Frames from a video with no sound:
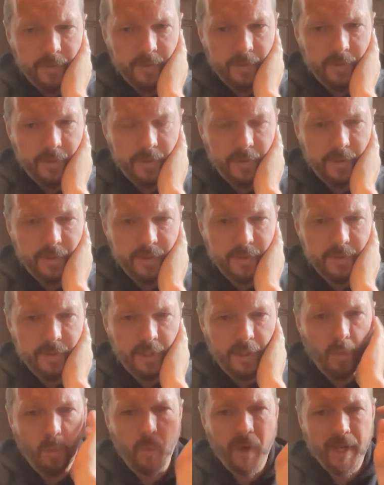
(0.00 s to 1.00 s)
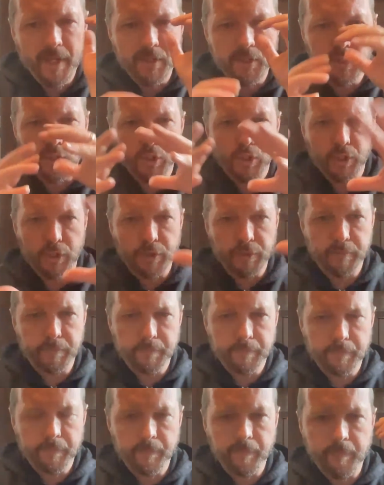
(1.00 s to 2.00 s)
this kind of Western
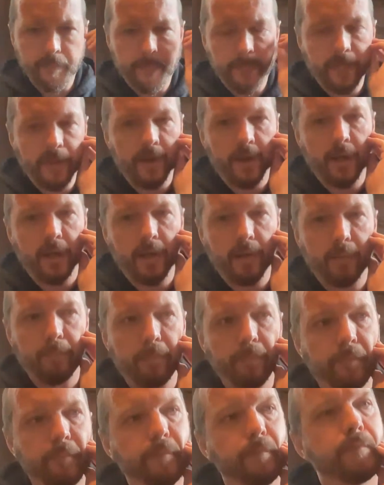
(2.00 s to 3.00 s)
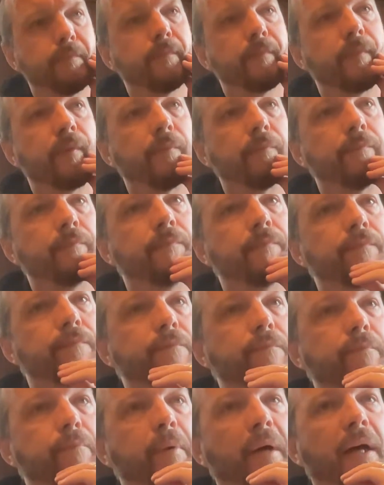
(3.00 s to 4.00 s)
um,
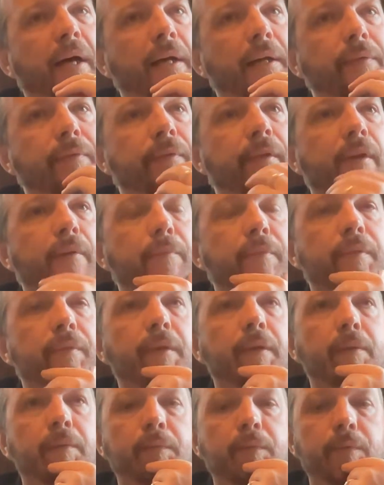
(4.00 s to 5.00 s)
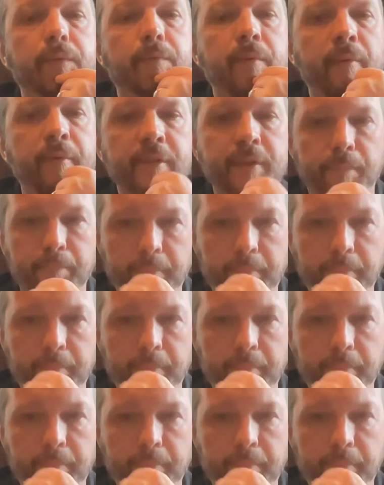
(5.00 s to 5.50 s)
band type thing with maybe some